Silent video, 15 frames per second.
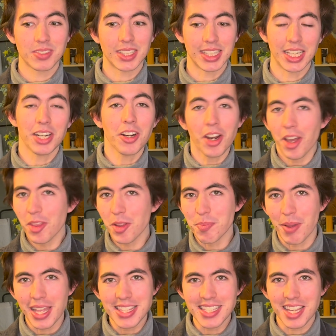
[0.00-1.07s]
there are other
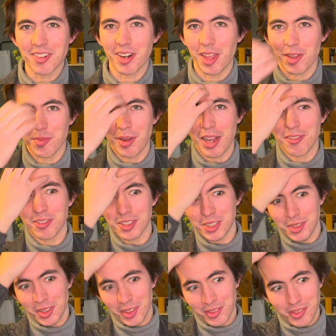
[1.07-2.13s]
pens I'd rather buy for
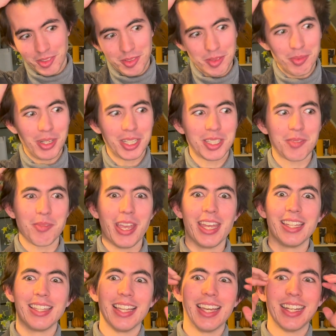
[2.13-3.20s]
$250,
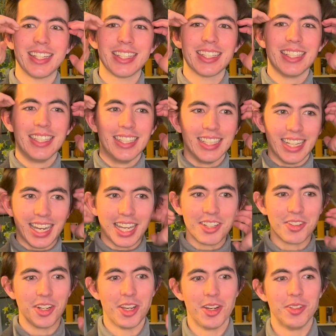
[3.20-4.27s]
man. Like, I don't
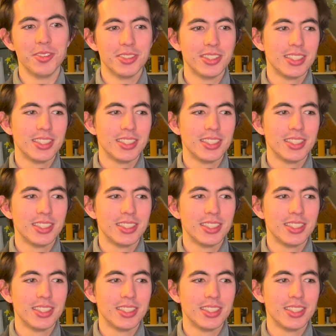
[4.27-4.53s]
know.